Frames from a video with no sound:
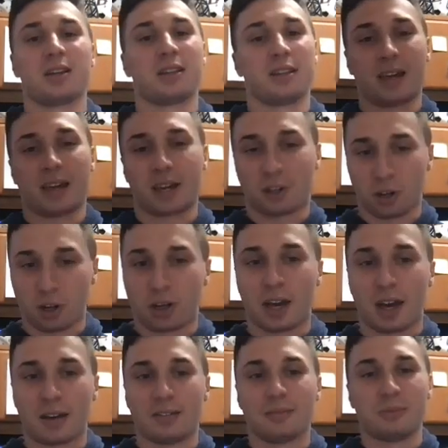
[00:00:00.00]
it could
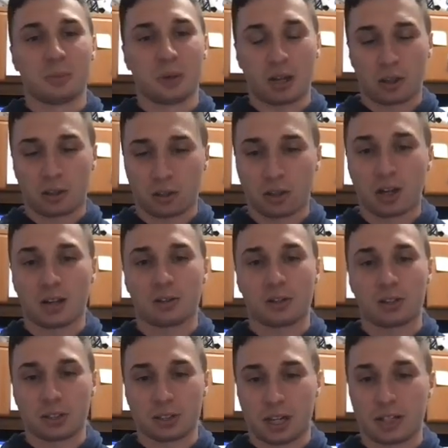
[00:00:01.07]
get a
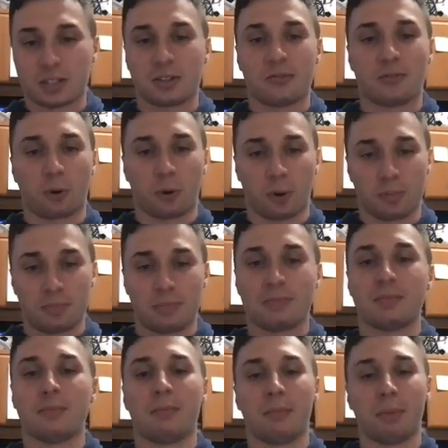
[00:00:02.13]
little dicey for him.
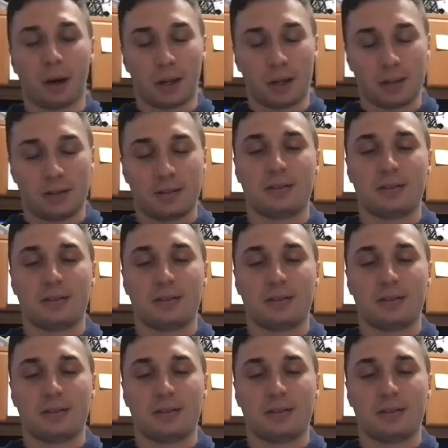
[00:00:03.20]
But